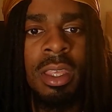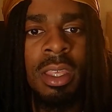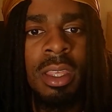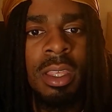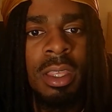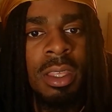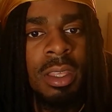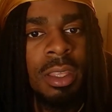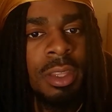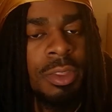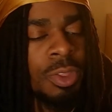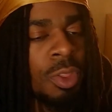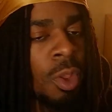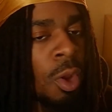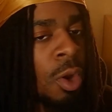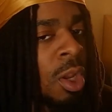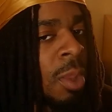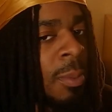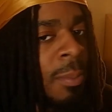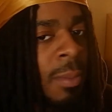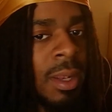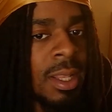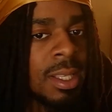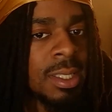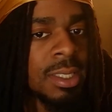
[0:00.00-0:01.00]
30
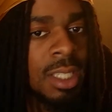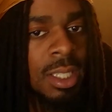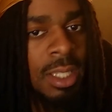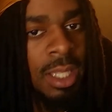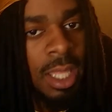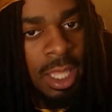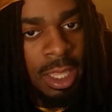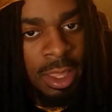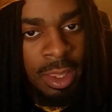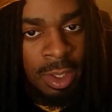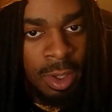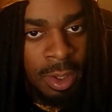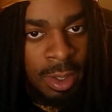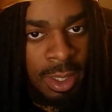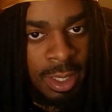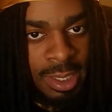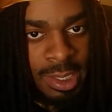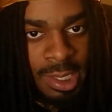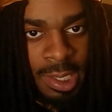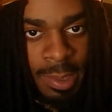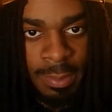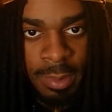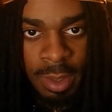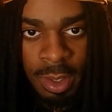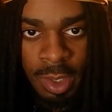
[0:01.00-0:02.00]
minutes a day learning
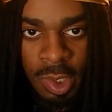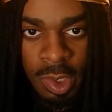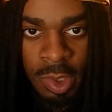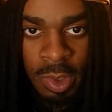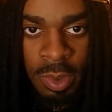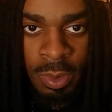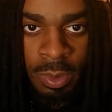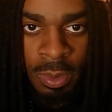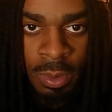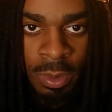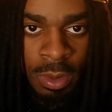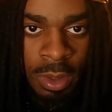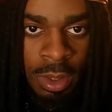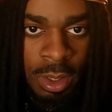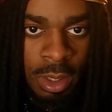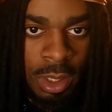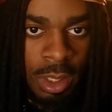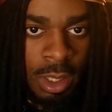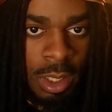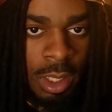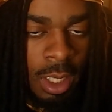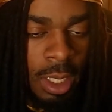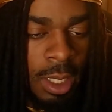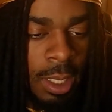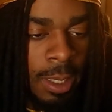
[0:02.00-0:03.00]
something new
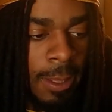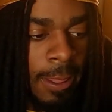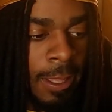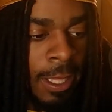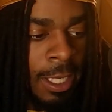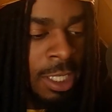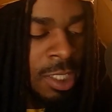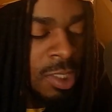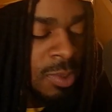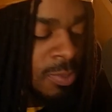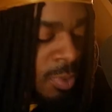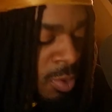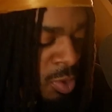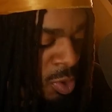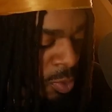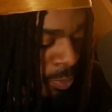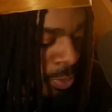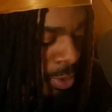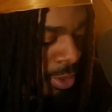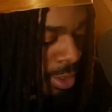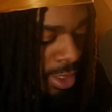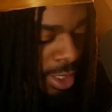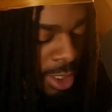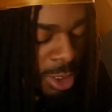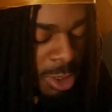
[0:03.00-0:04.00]
in this music
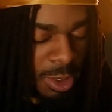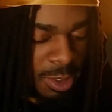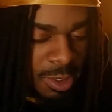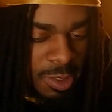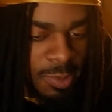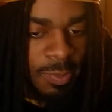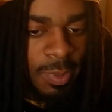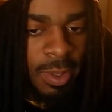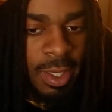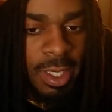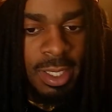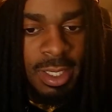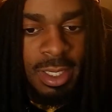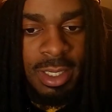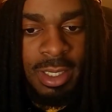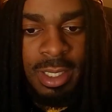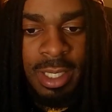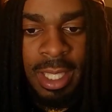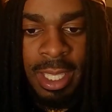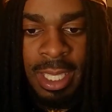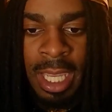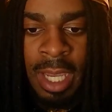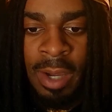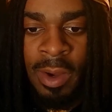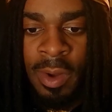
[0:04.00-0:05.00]
production space,
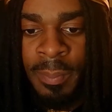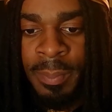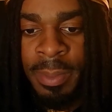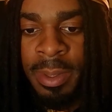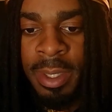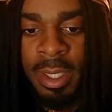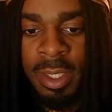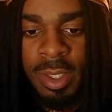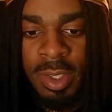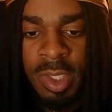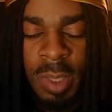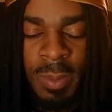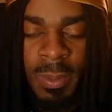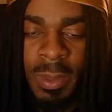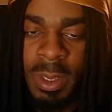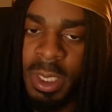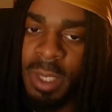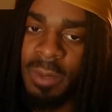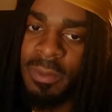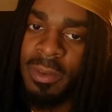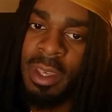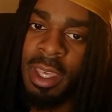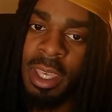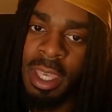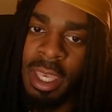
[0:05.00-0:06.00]
like I will be so much
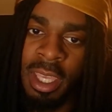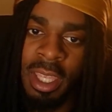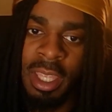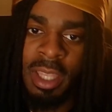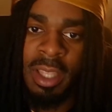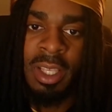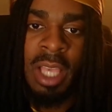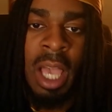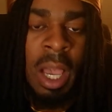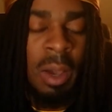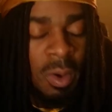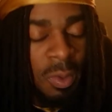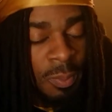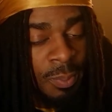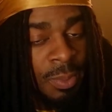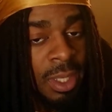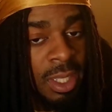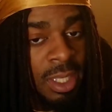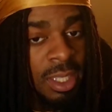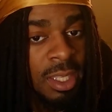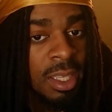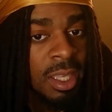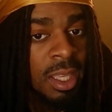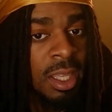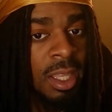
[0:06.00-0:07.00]
of ahead. I will
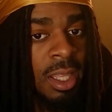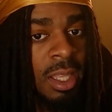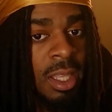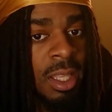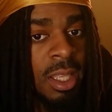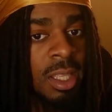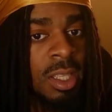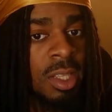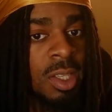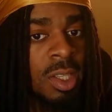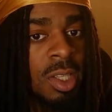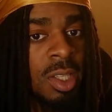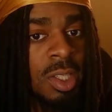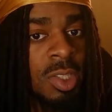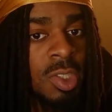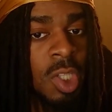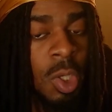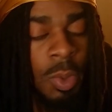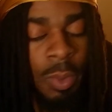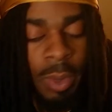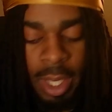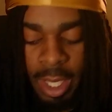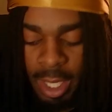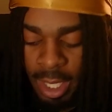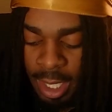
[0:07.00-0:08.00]
be
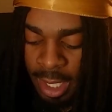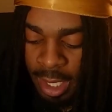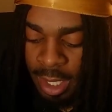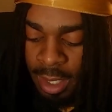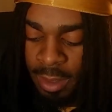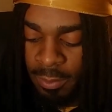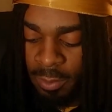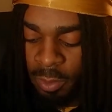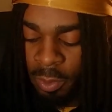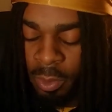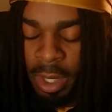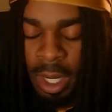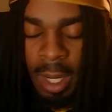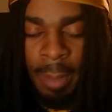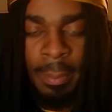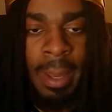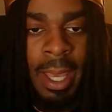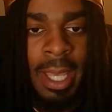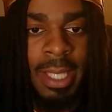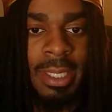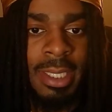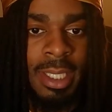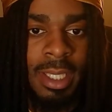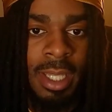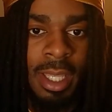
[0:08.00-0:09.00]
so ahead of where I'm
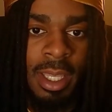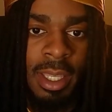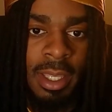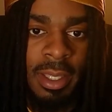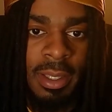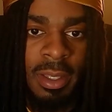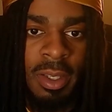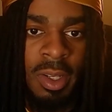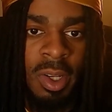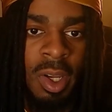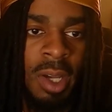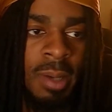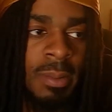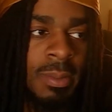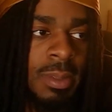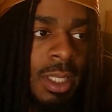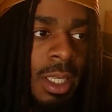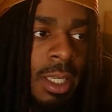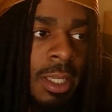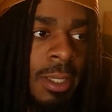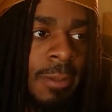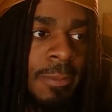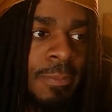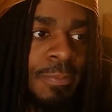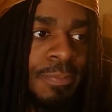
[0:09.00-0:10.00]
at today. You know what I'm
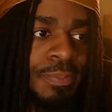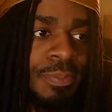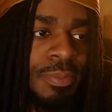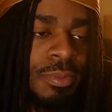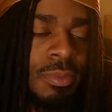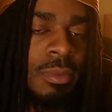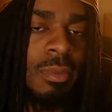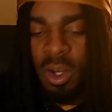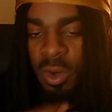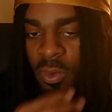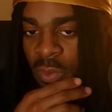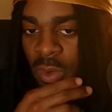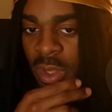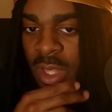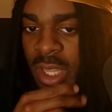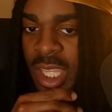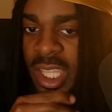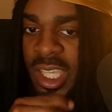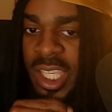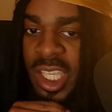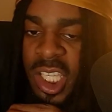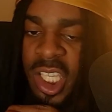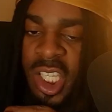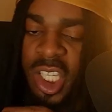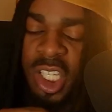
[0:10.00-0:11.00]
saying?
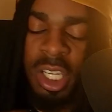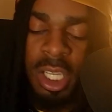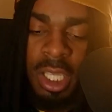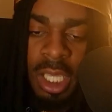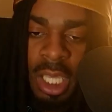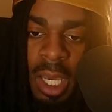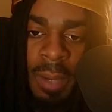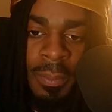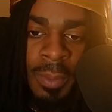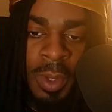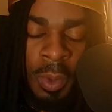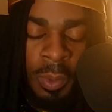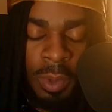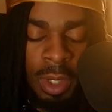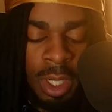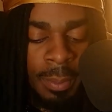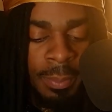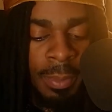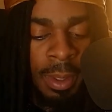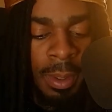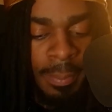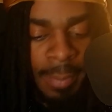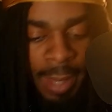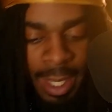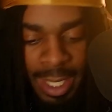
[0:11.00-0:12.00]
Really cook up. You want to
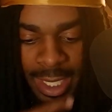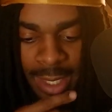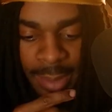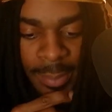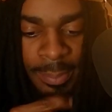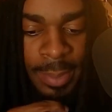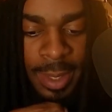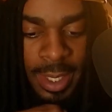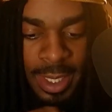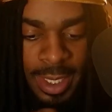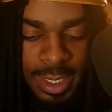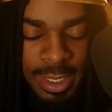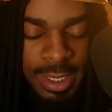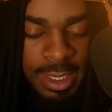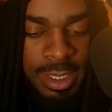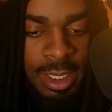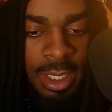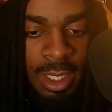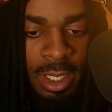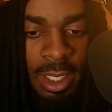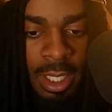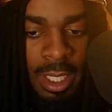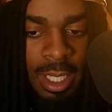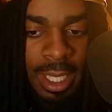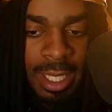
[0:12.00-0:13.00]
be making beats,
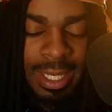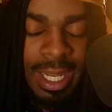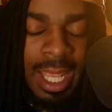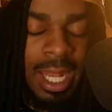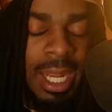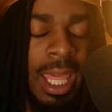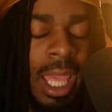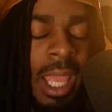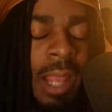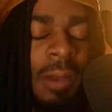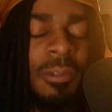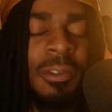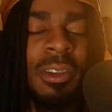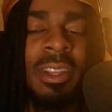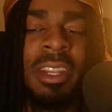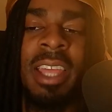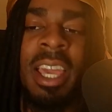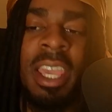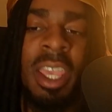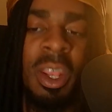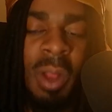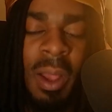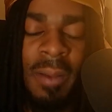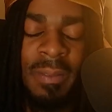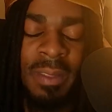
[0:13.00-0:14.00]
not every day.
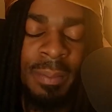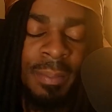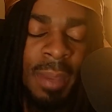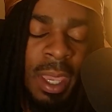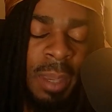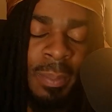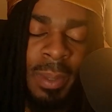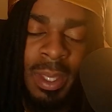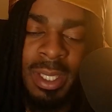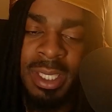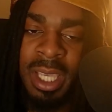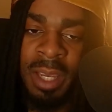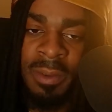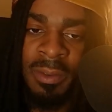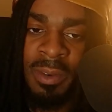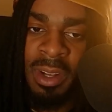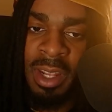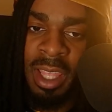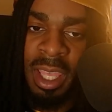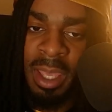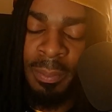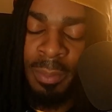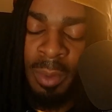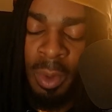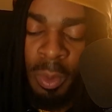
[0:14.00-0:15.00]
You don't have to make beats every
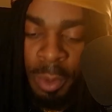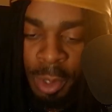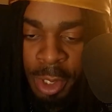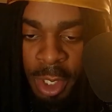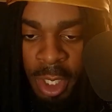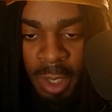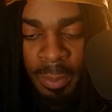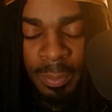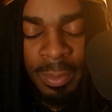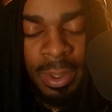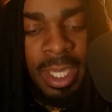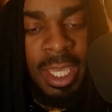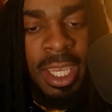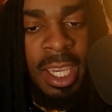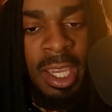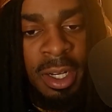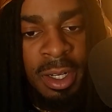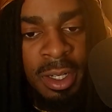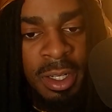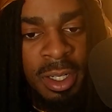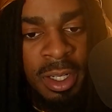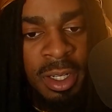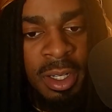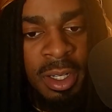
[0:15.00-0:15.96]
day, but when you're a beginner,